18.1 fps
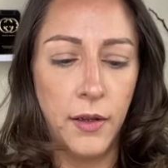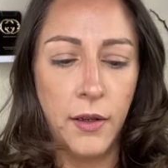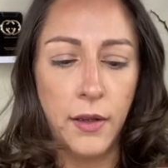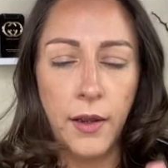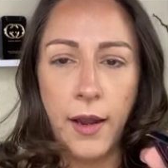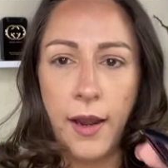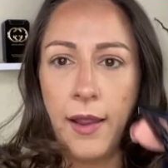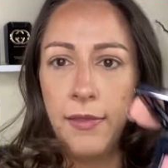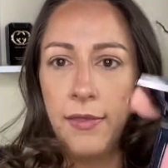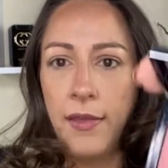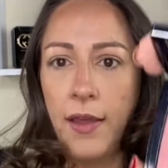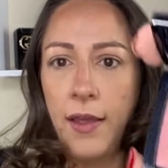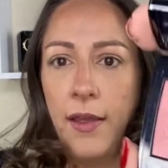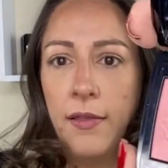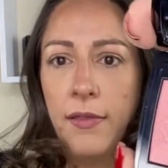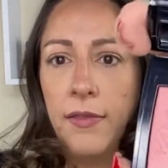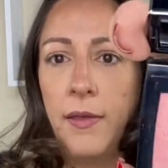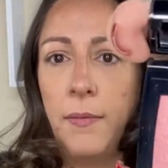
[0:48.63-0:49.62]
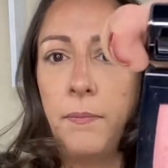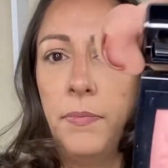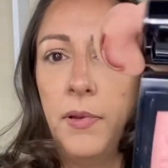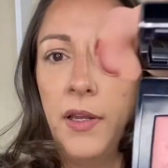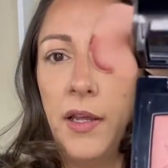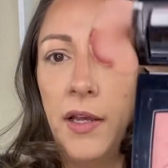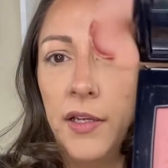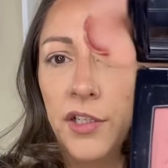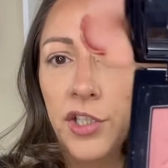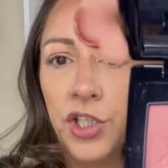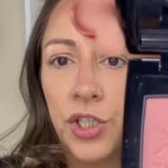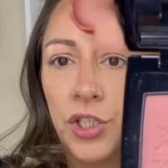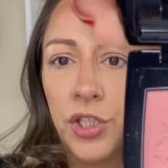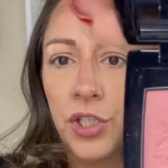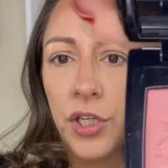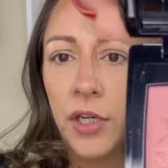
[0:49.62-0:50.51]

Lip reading: And then the blush.